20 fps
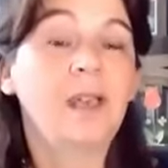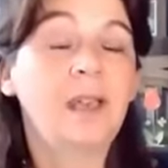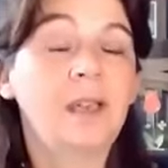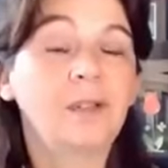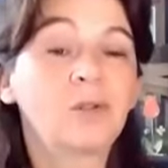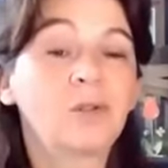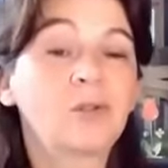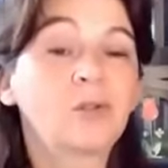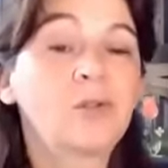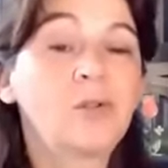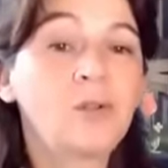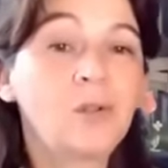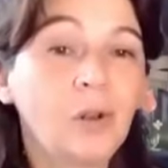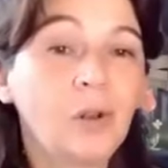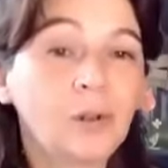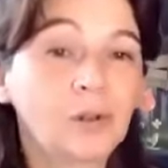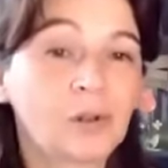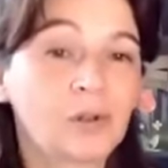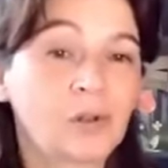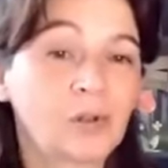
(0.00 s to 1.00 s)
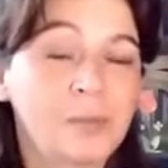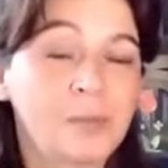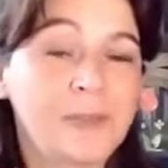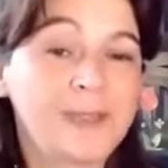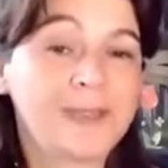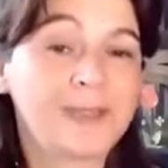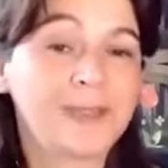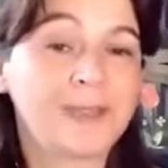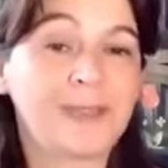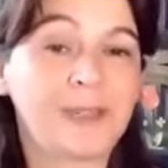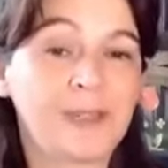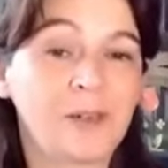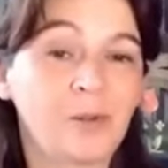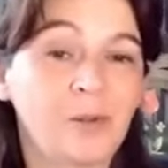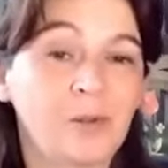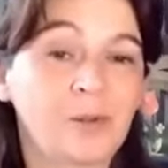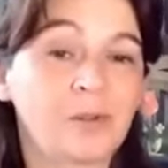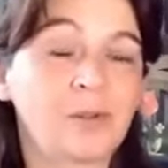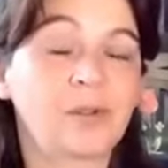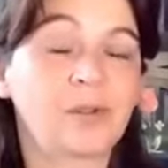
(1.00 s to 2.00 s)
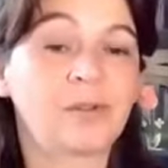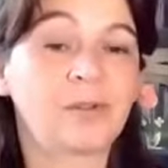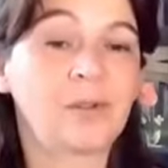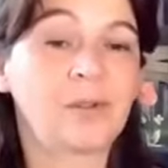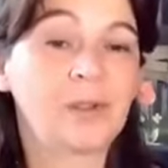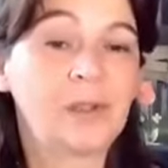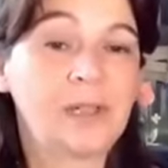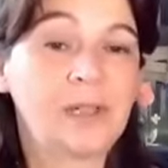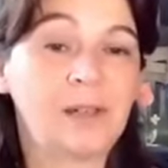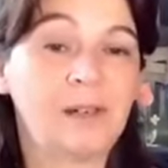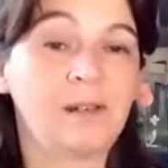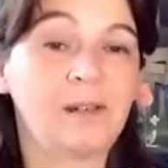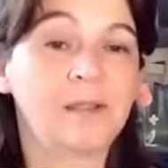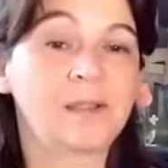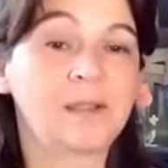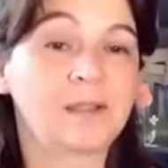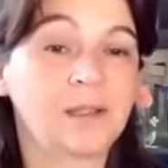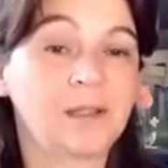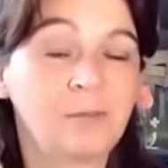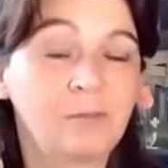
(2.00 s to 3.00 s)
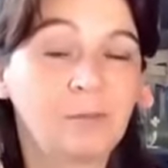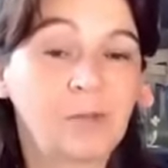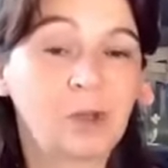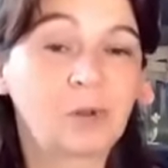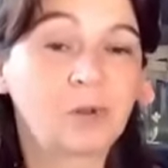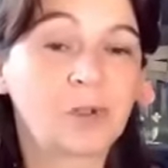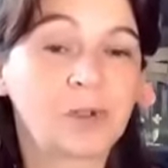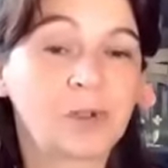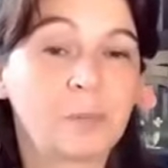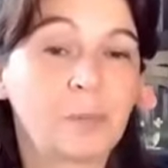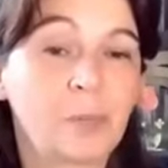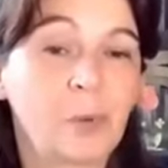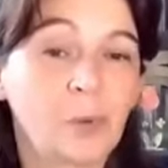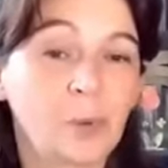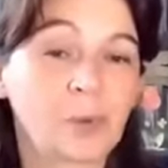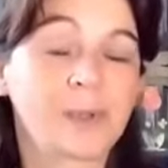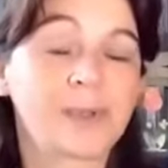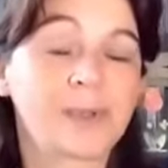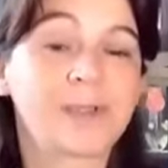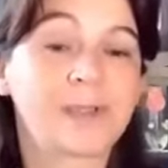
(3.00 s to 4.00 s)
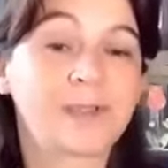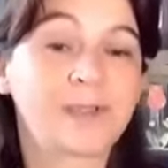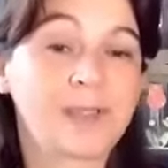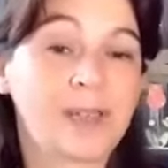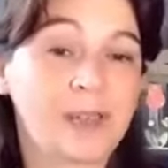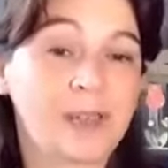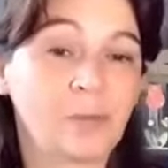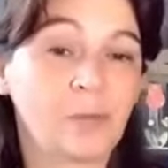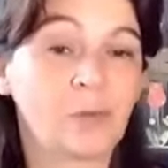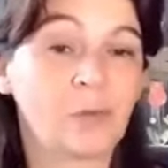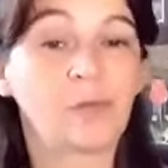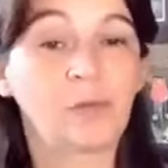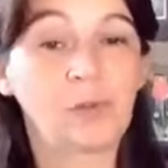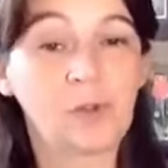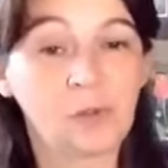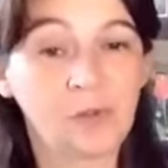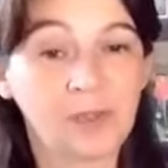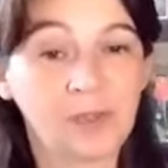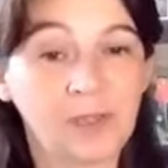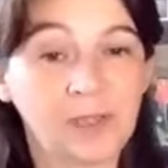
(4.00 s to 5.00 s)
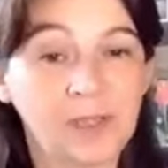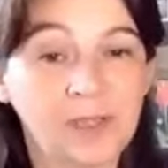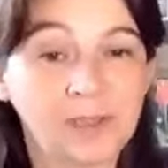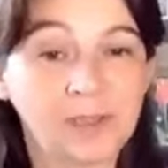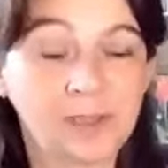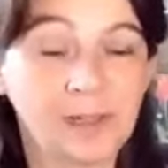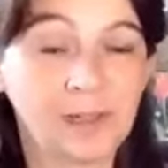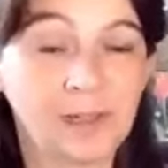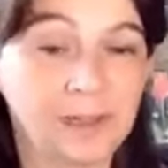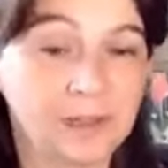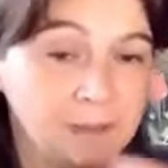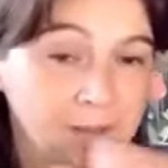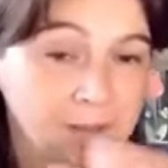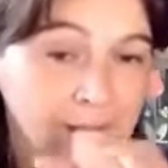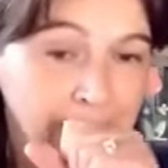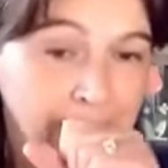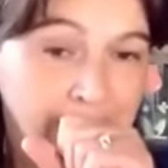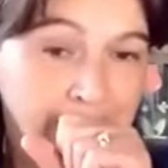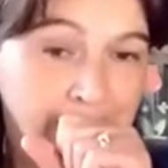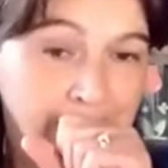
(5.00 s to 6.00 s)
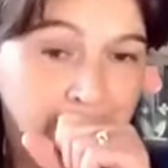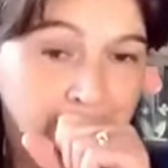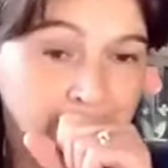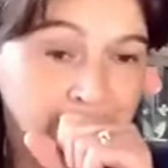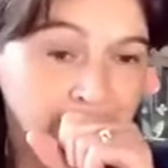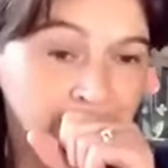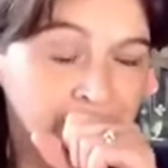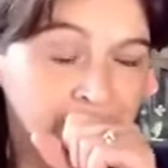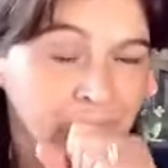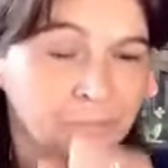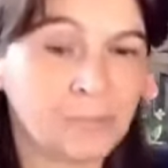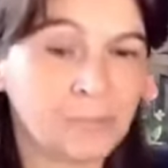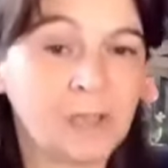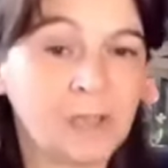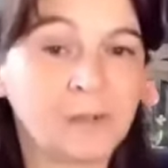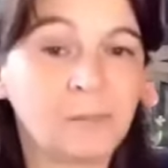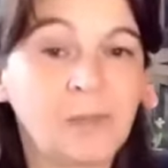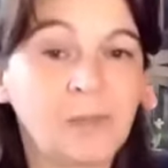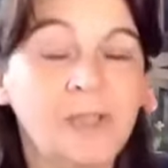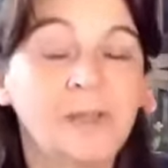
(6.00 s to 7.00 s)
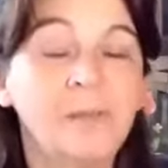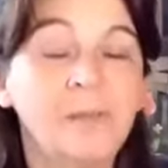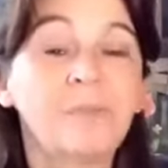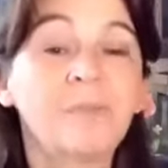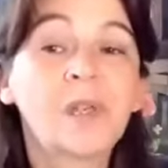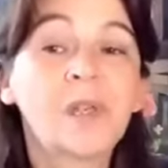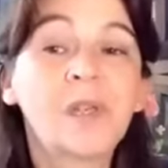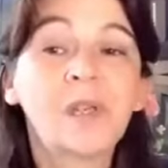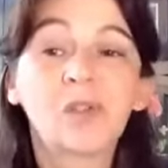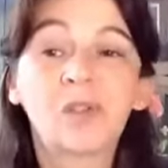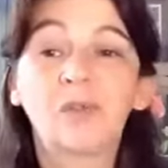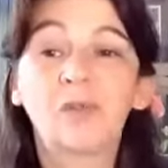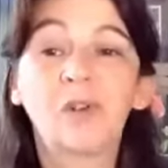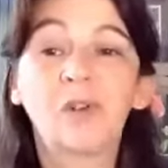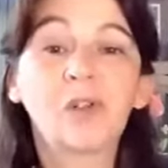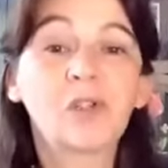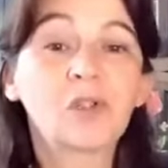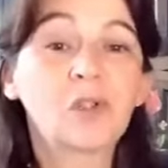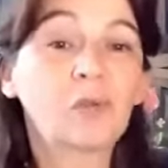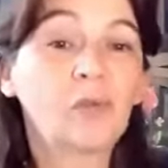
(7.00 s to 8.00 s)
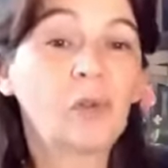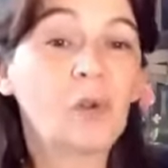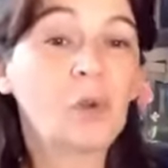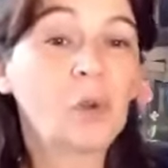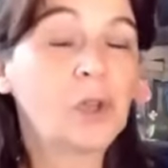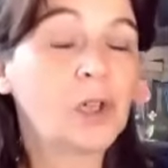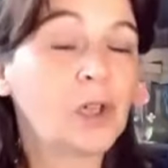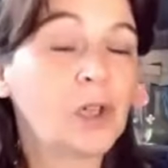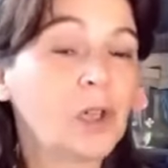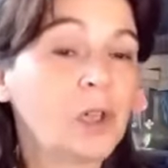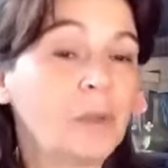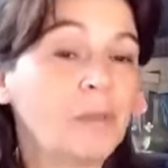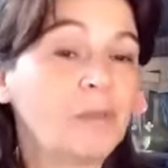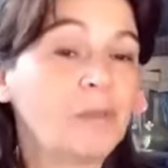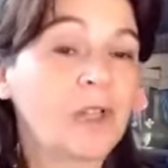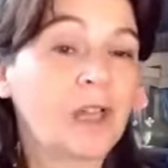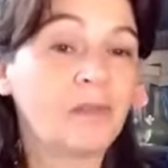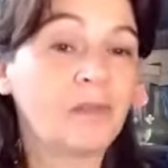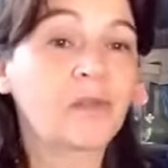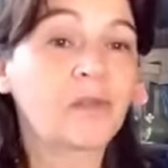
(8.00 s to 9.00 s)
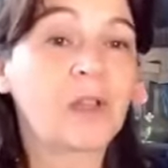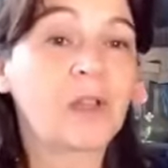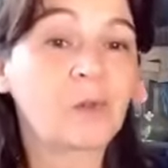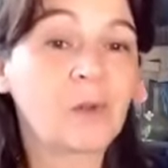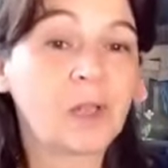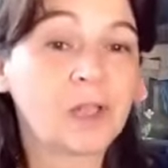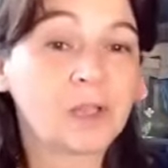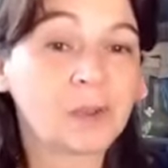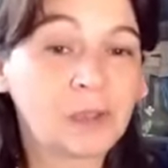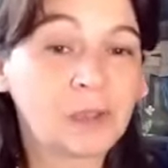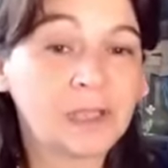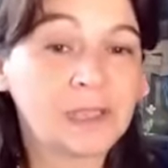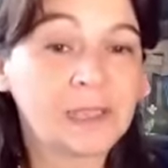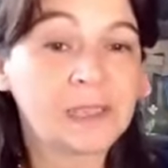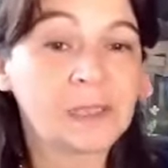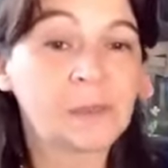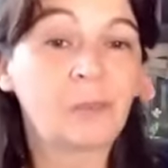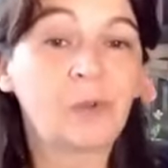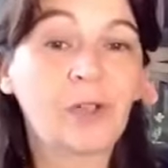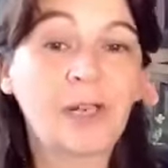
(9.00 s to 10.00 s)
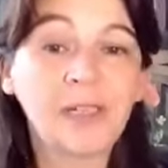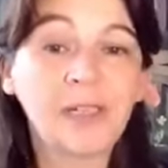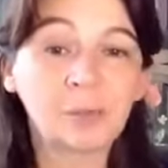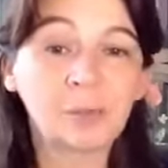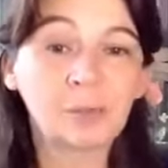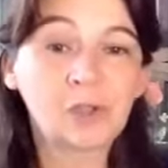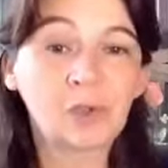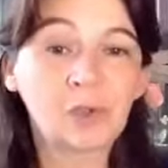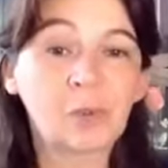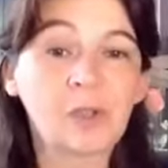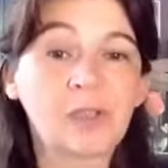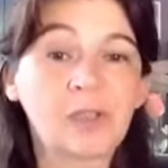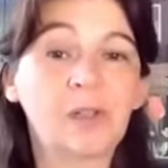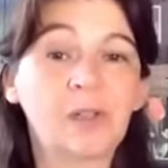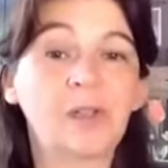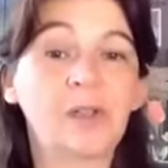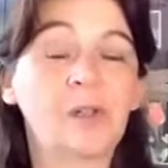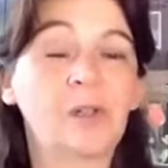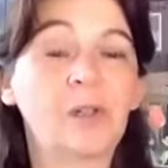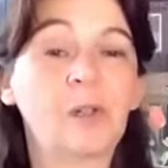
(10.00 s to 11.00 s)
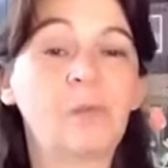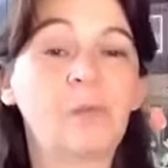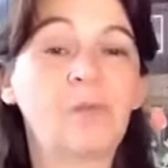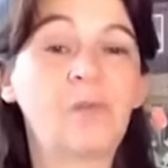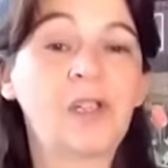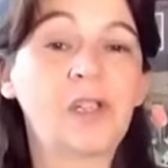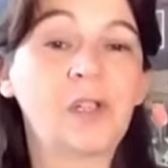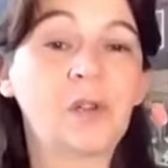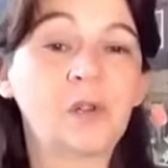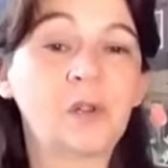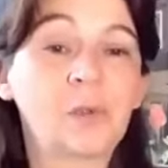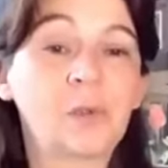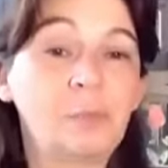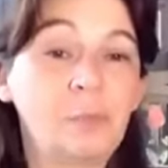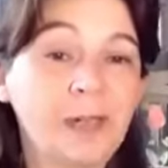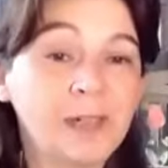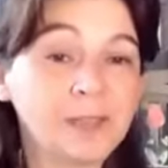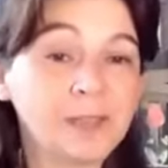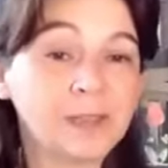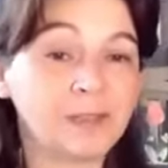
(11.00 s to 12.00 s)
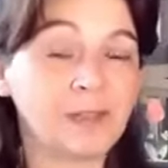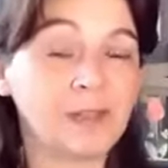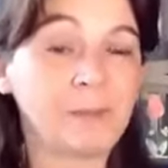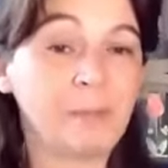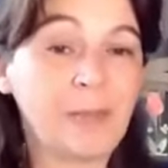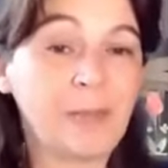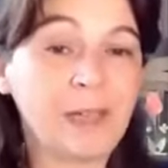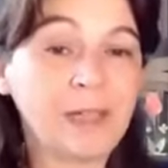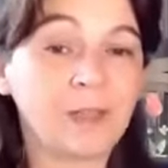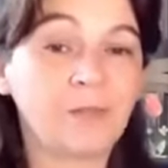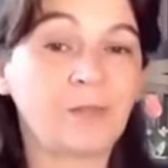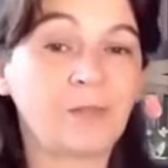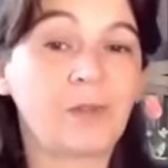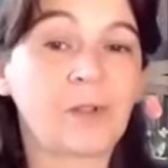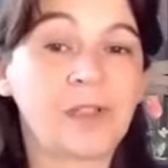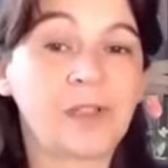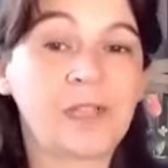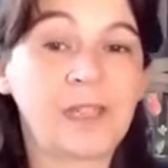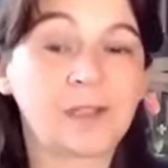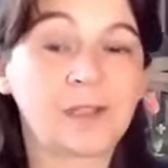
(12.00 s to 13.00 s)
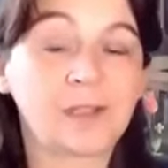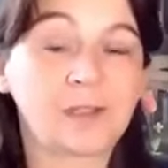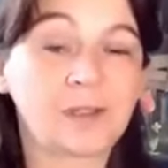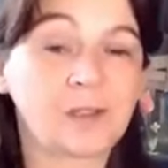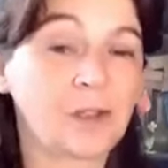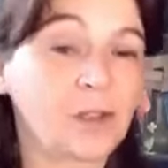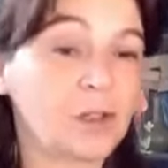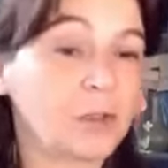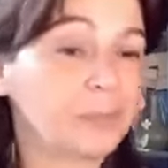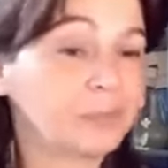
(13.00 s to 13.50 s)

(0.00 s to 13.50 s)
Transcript: and not missing out the last and most important step of using these cards. Pardon me. So first of all, after there had been a little break between the videos, but I'm back for the next